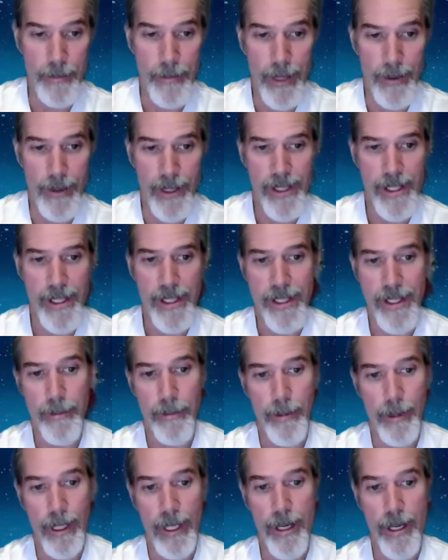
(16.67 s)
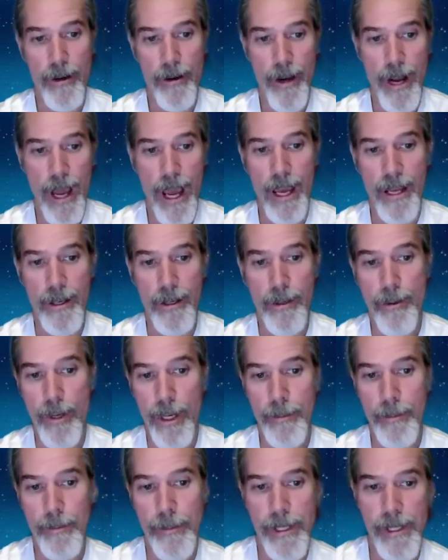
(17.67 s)
Now, this is typically your
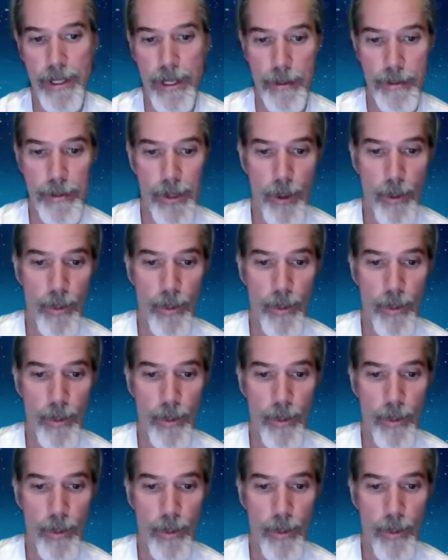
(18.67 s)
non-dream sleep.